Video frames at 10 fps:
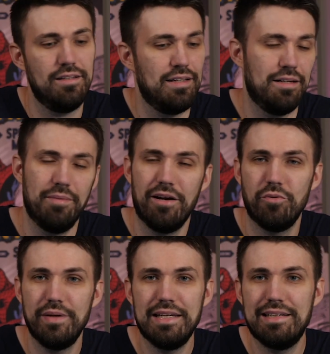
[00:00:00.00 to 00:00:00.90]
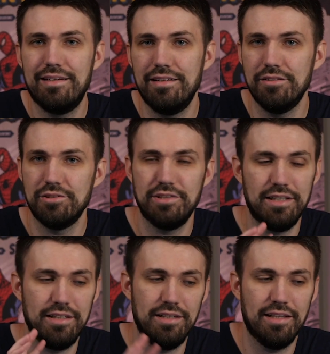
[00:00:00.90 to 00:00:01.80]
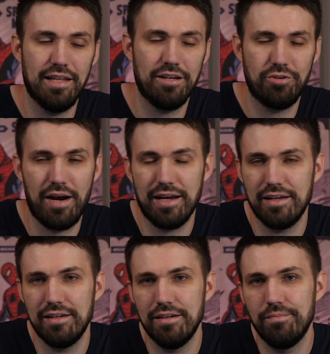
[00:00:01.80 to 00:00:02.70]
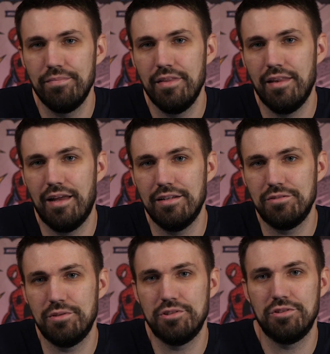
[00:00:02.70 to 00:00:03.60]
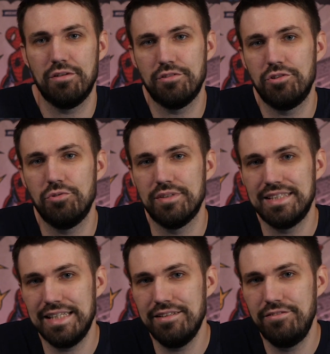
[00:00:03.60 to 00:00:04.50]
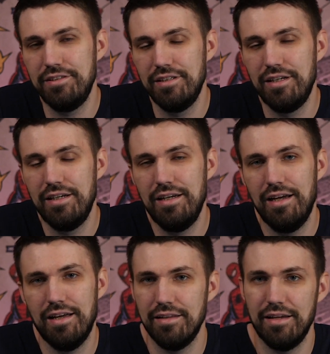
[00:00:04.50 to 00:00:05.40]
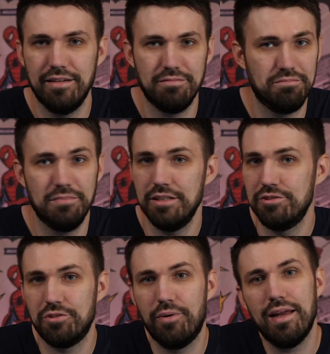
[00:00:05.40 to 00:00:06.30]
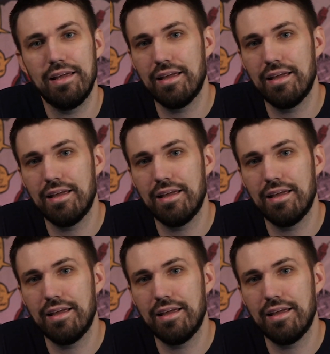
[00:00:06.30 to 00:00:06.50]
in about a week, you'll see in that tracking that it switches over to received, and then it's just a waiting